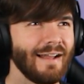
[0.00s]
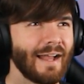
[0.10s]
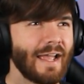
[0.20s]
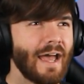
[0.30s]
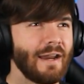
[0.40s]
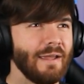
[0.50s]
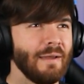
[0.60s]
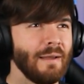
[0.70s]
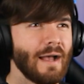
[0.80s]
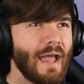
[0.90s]
I got it.
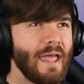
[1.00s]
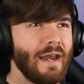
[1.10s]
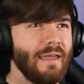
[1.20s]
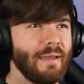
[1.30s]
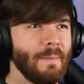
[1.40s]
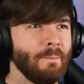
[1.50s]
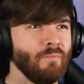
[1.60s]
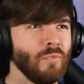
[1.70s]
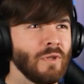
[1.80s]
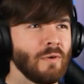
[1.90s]
I hit it.
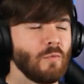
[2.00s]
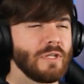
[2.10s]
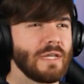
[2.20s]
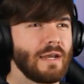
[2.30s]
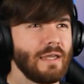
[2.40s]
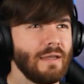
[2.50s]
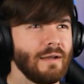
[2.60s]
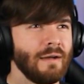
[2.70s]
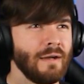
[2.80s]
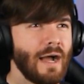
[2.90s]
We did it.
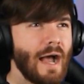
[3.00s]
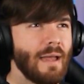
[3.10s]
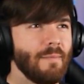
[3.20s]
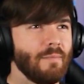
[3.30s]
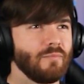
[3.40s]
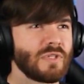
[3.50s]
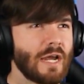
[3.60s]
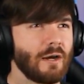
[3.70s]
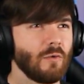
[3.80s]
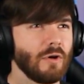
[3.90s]
I'm
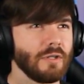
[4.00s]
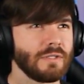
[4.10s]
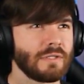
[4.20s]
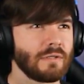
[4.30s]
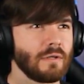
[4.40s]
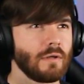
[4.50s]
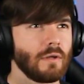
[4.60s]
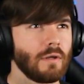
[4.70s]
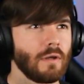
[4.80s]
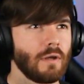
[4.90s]
Tiger Woods.
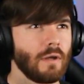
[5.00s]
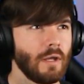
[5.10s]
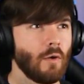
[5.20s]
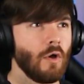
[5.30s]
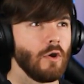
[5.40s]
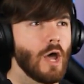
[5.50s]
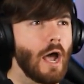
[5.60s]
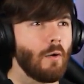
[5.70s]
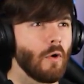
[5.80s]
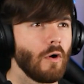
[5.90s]

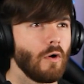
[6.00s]
No!